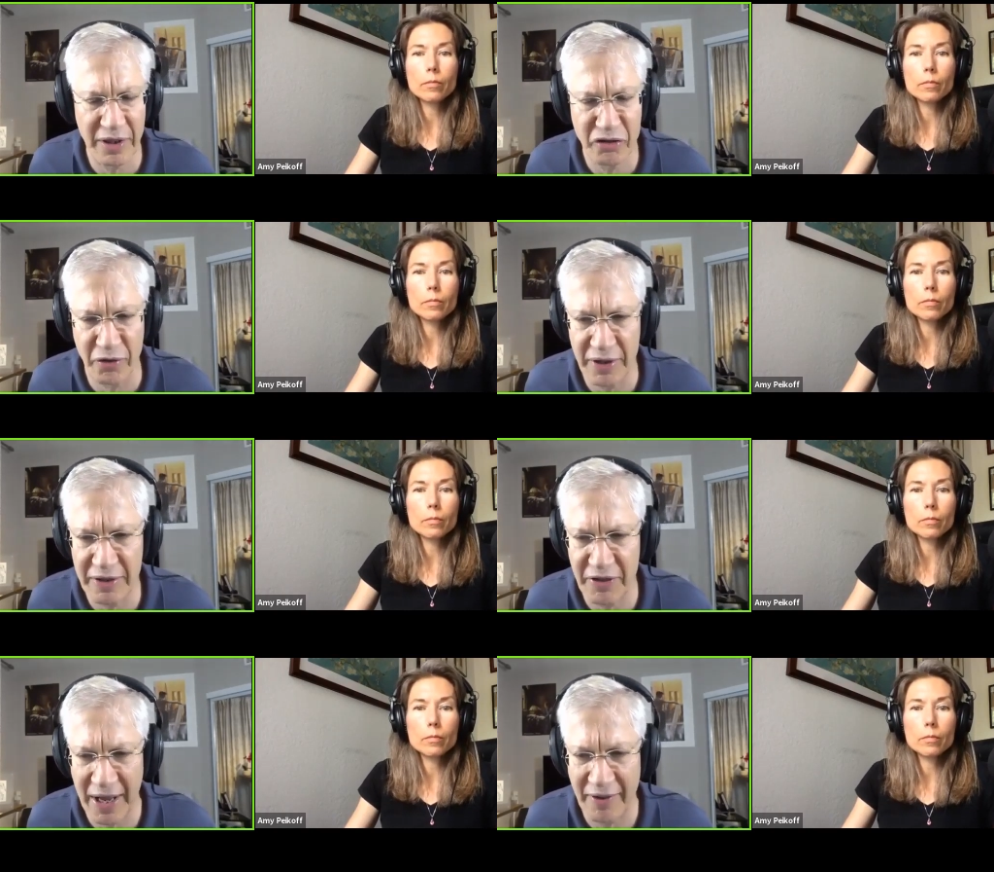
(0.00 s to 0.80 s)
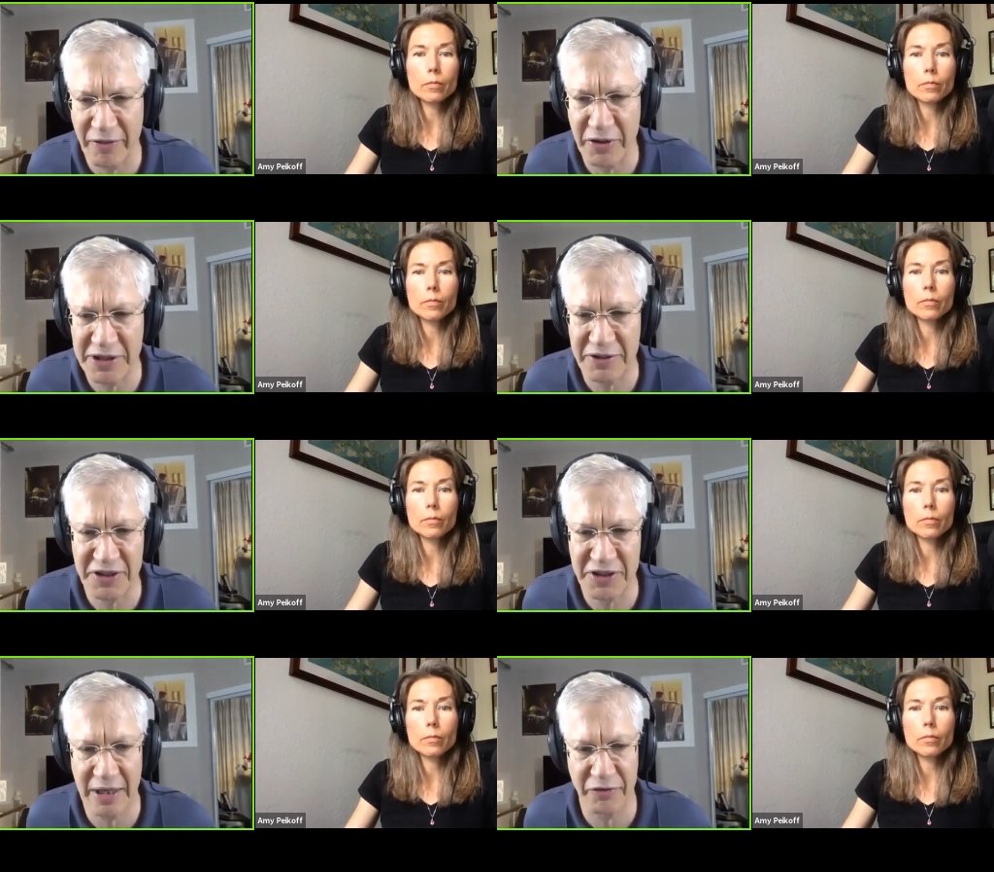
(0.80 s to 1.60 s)
Speaker 1: necessarily even have a very
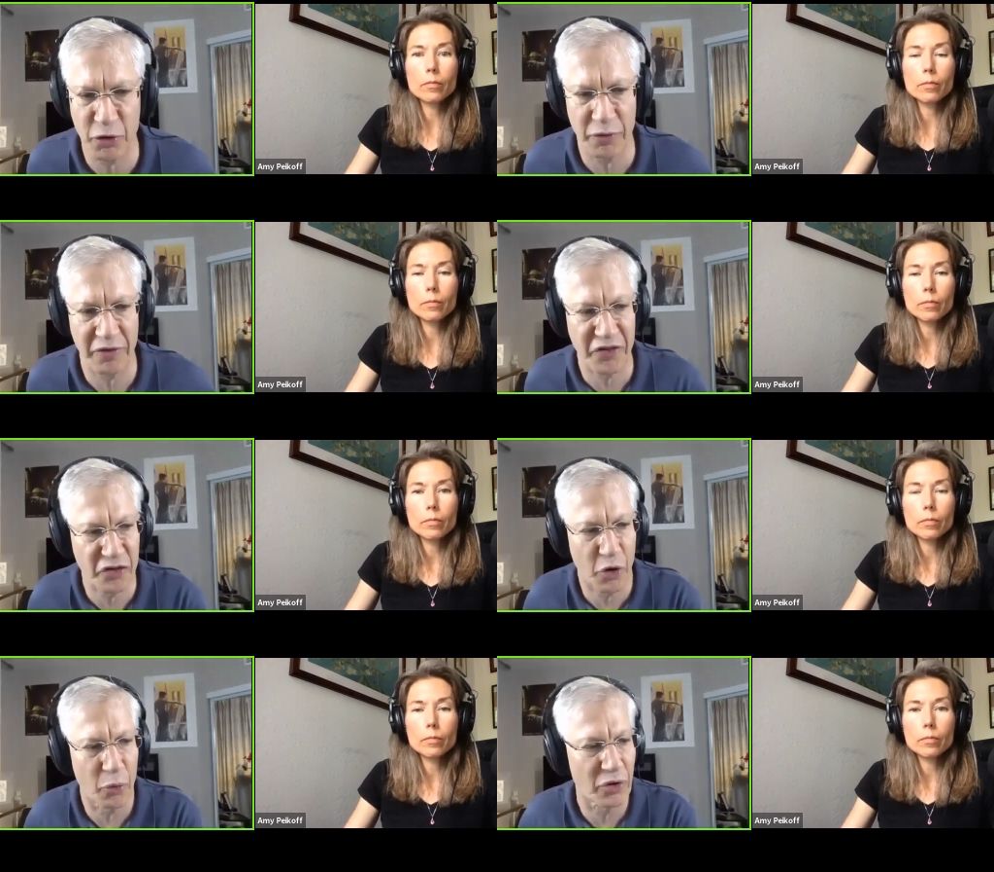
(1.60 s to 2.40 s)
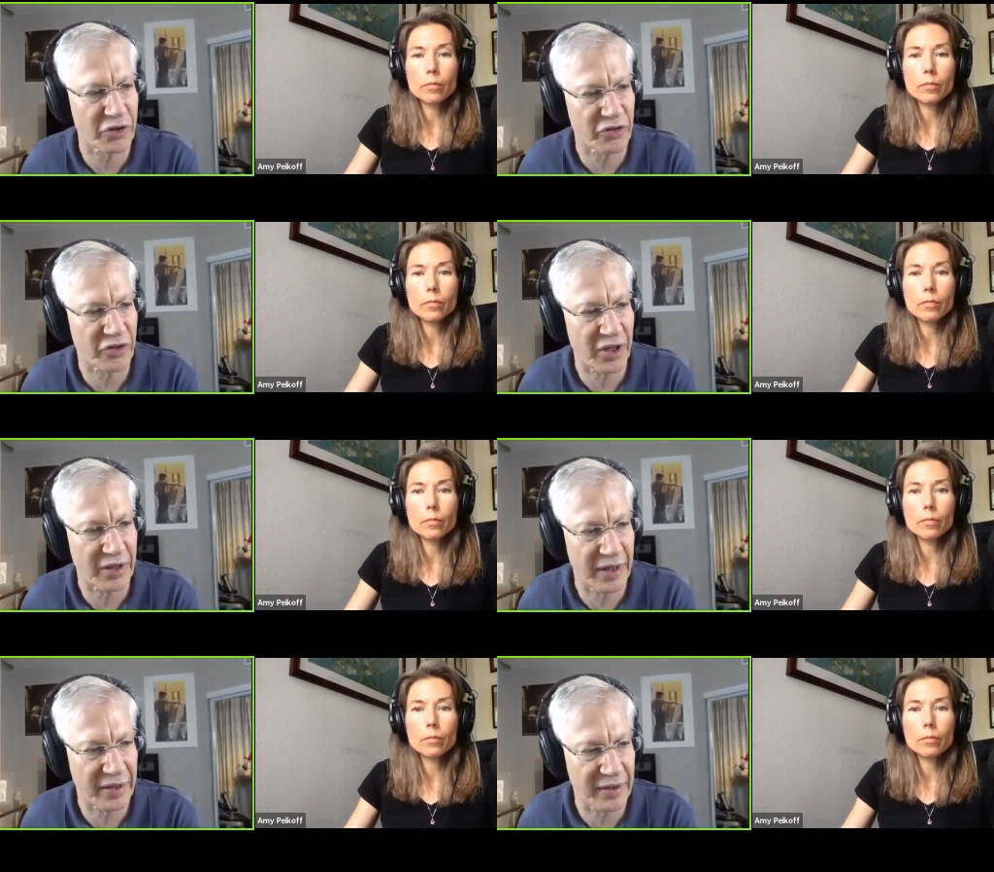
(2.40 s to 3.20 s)
sophisticated view of the physical world because they,
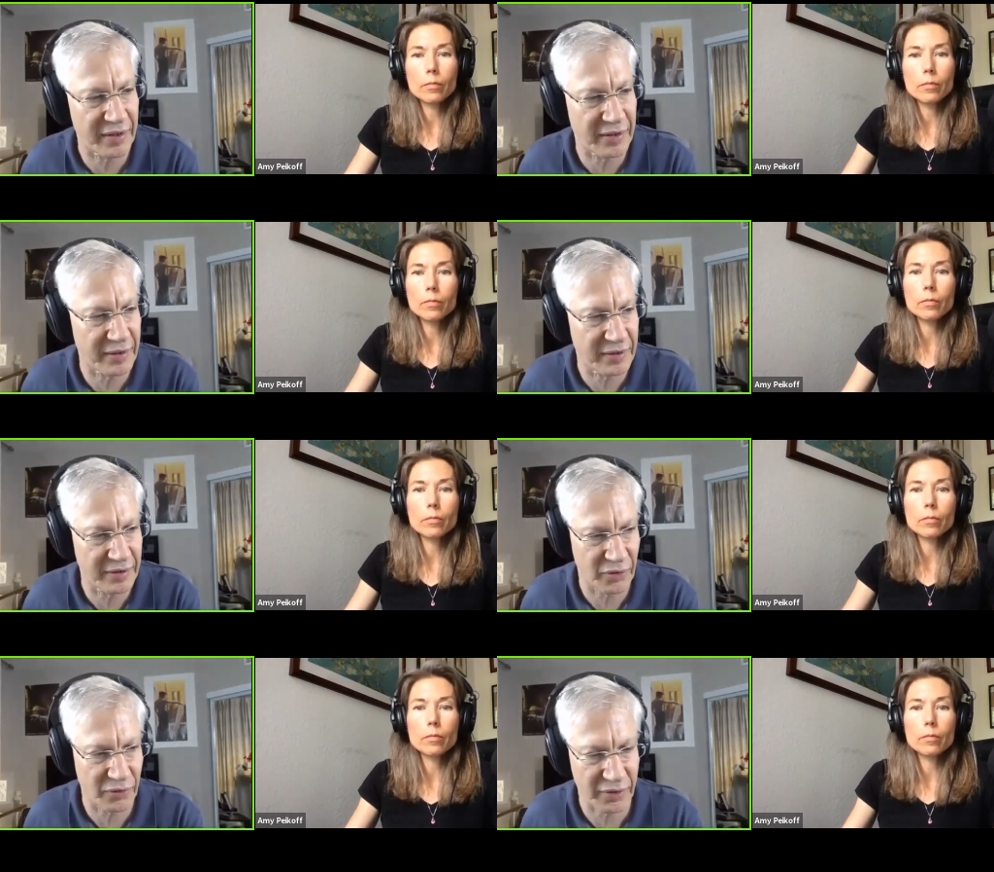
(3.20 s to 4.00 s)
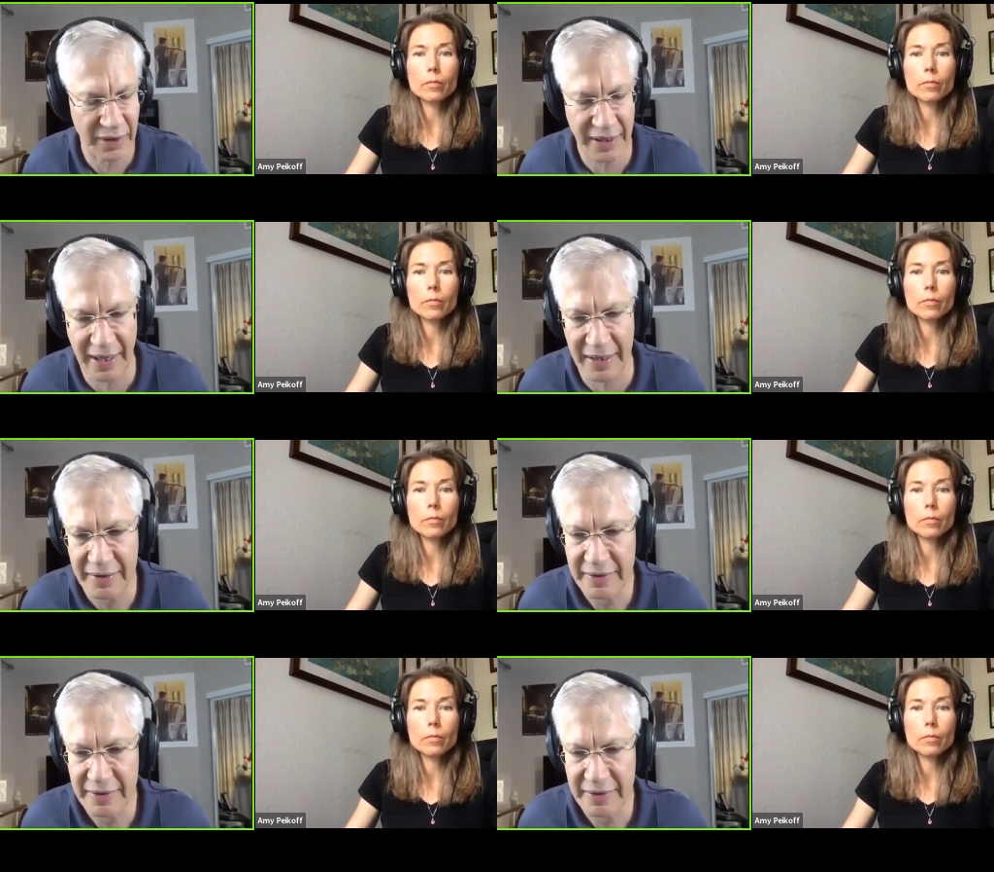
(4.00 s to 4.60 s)
they, they, you know, they can't